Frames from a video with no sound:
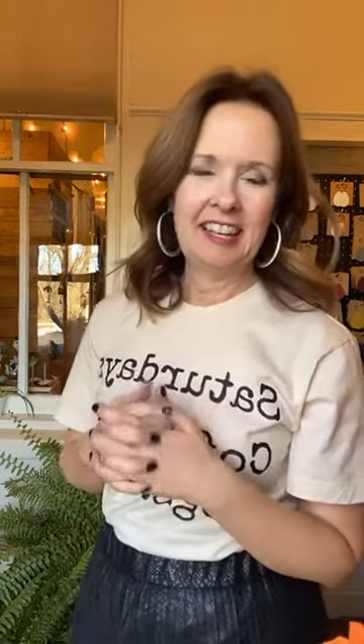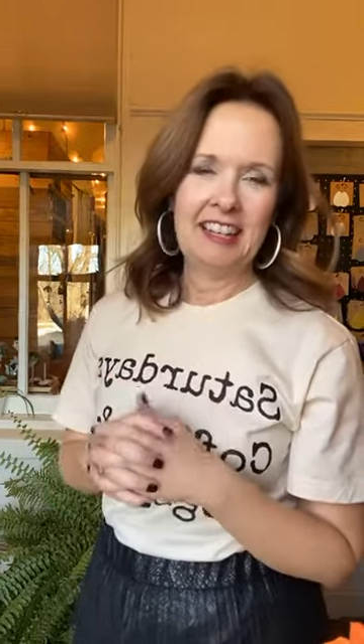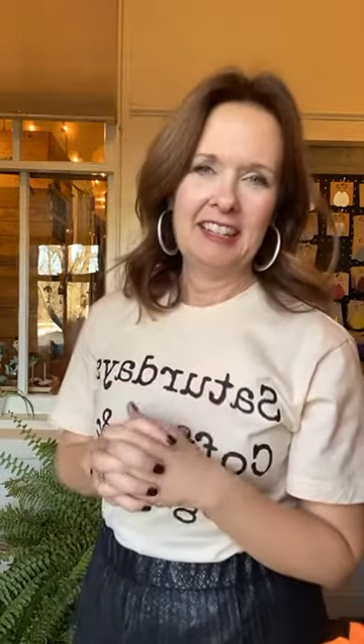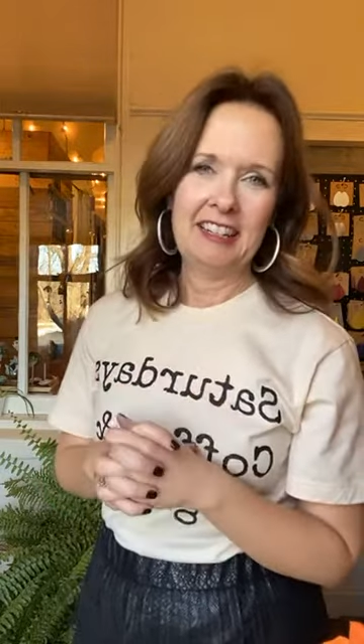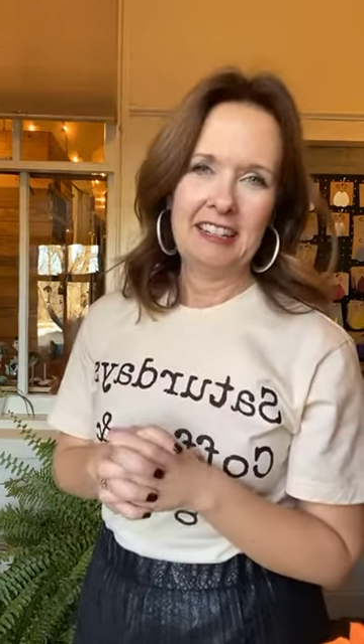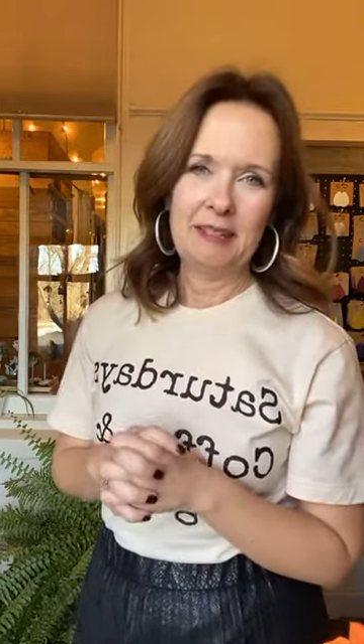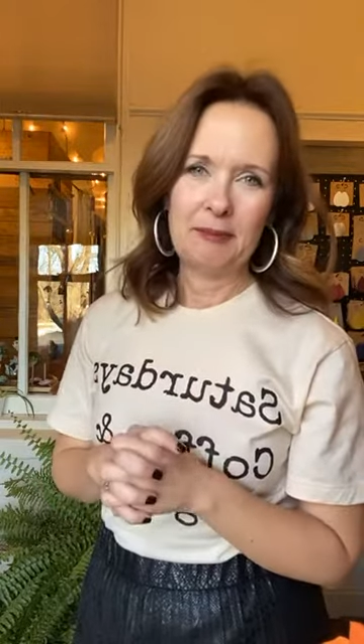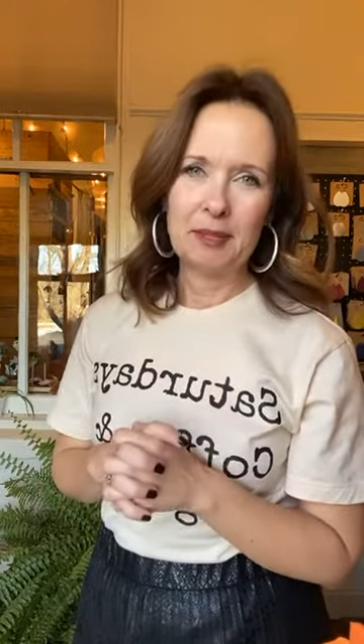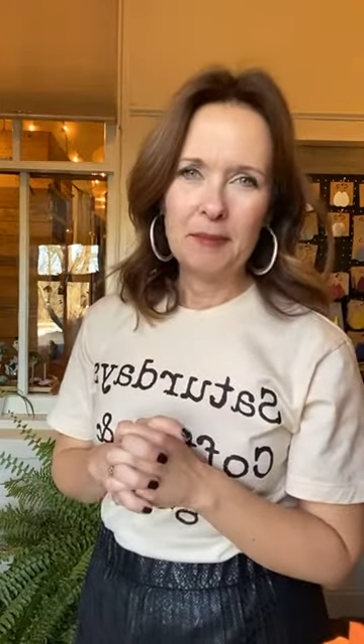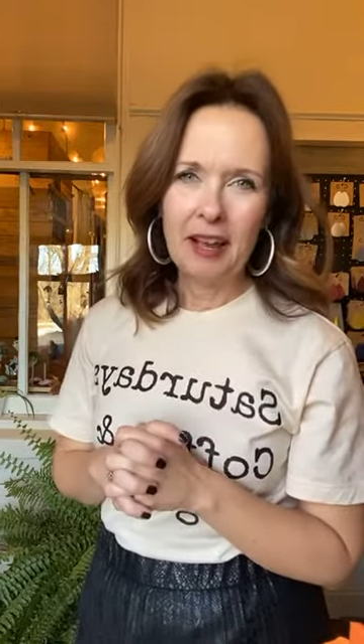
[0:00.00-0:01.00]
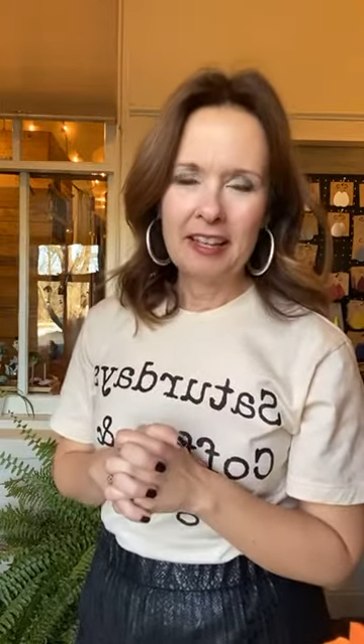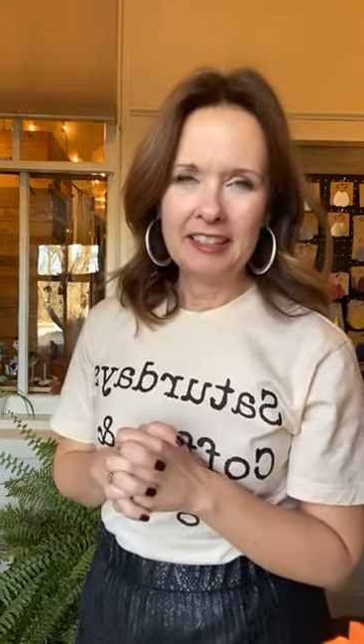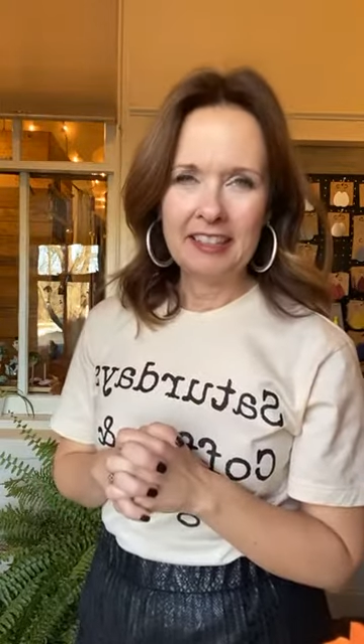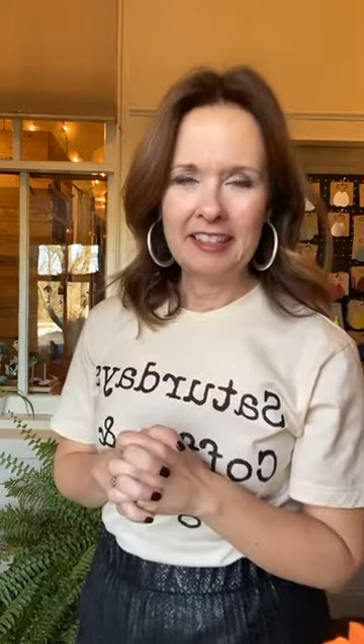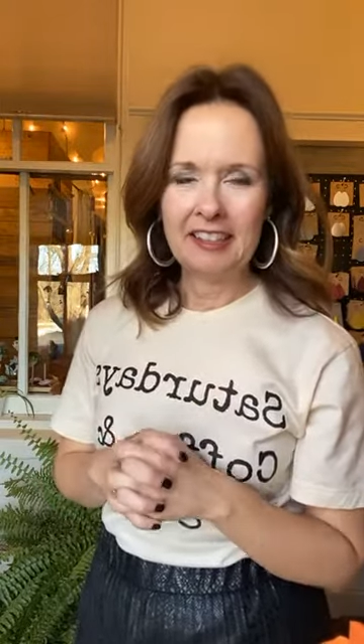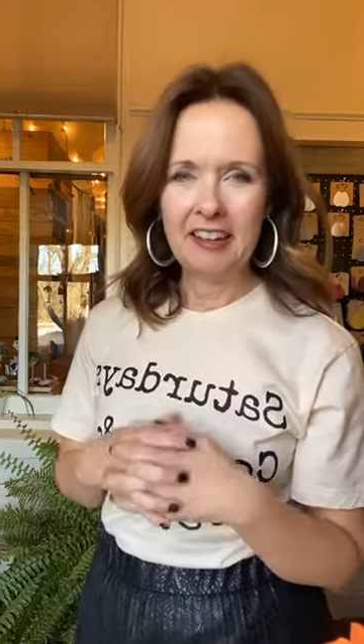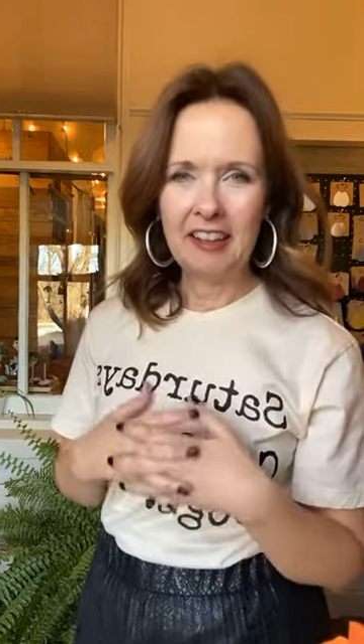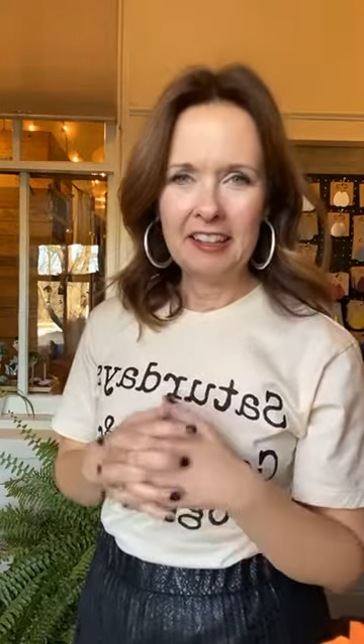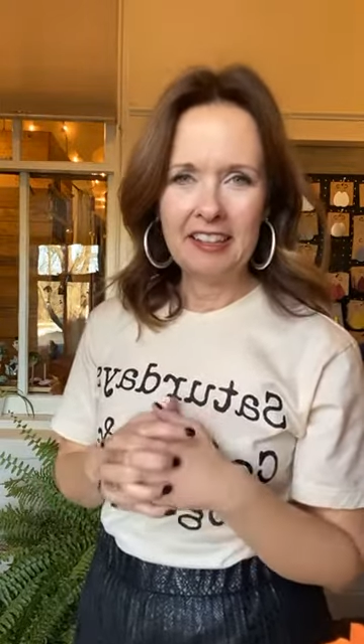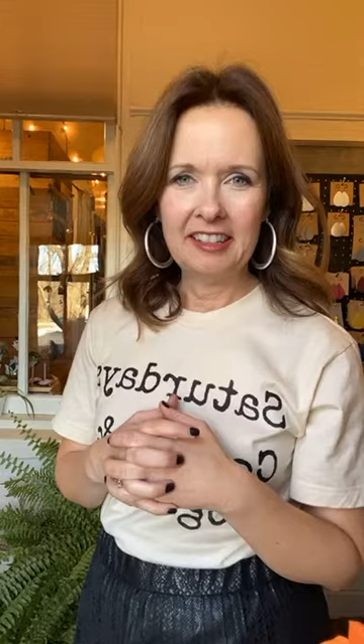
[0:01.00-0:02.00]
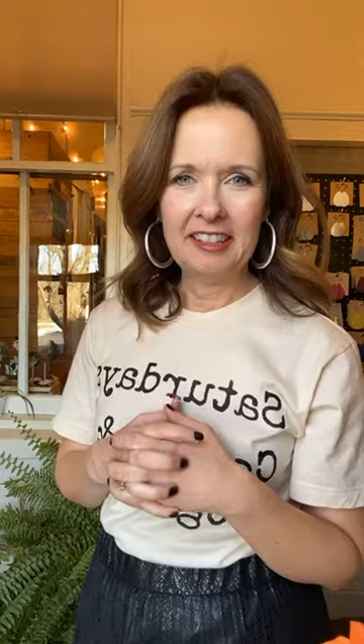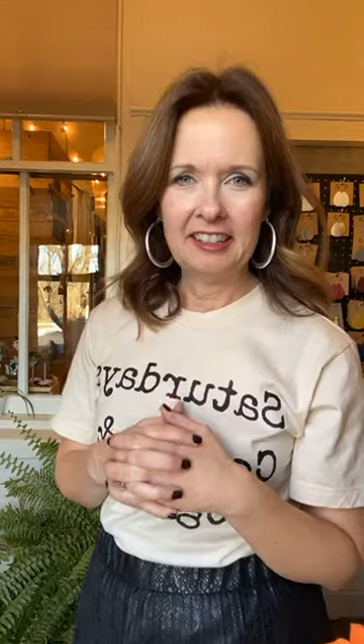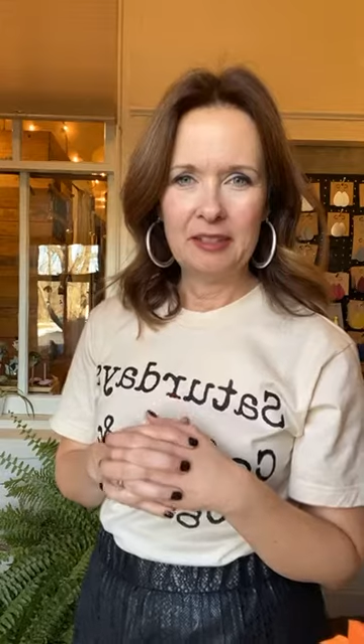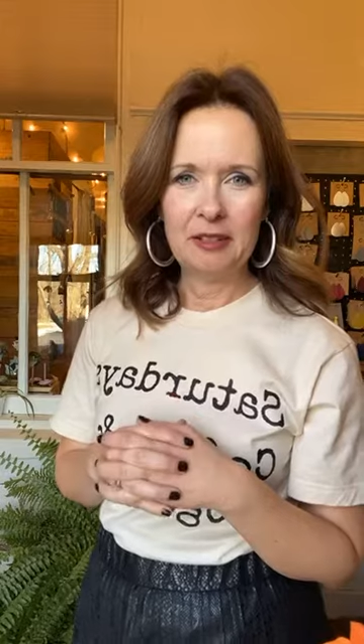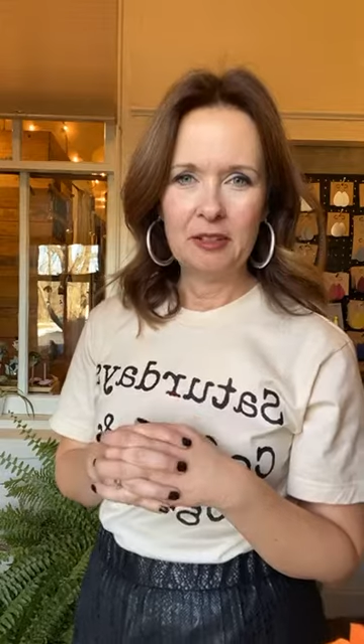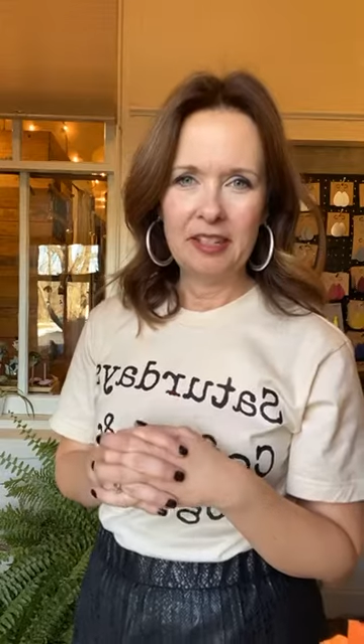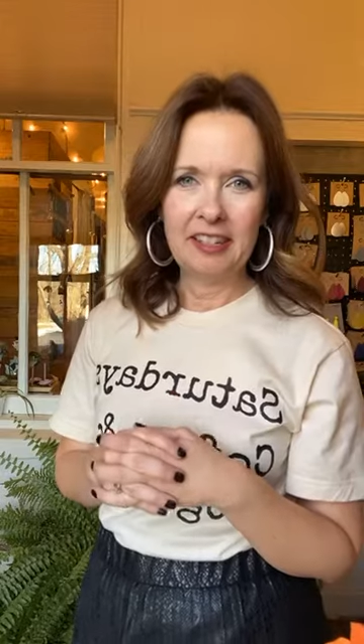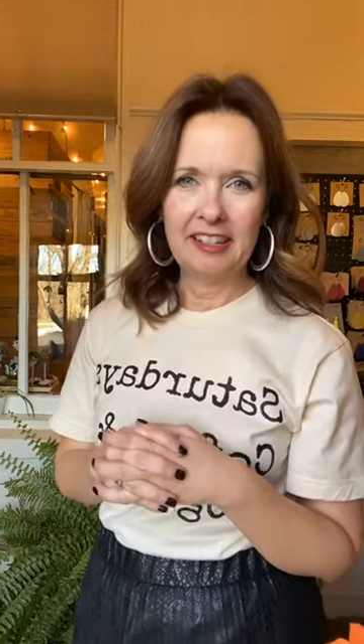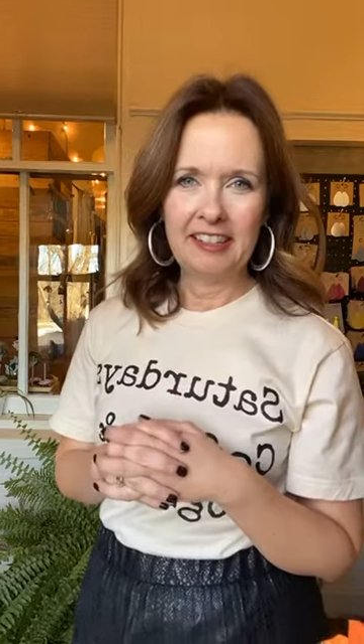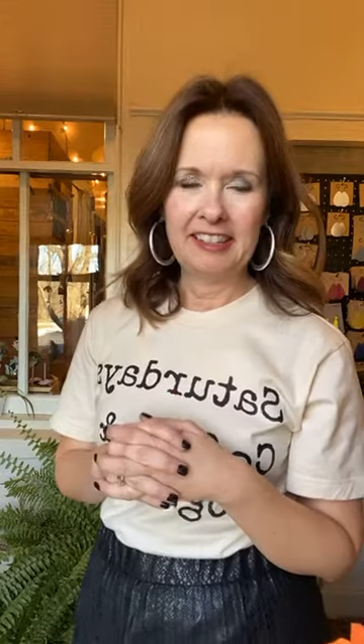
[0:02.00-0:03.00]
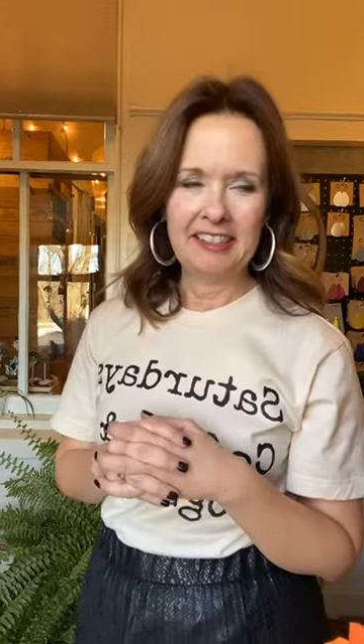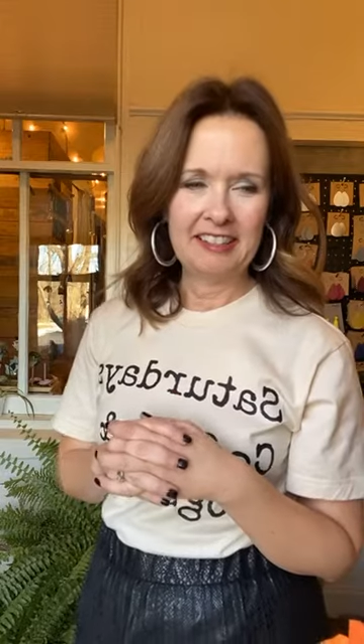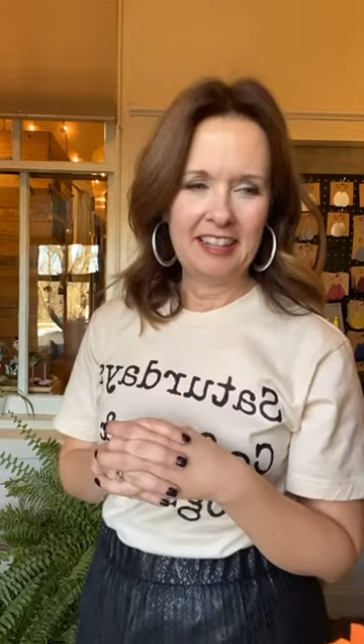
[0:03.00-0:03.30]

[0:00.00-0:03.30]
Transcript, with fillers: um, smiling, hugging, greeting.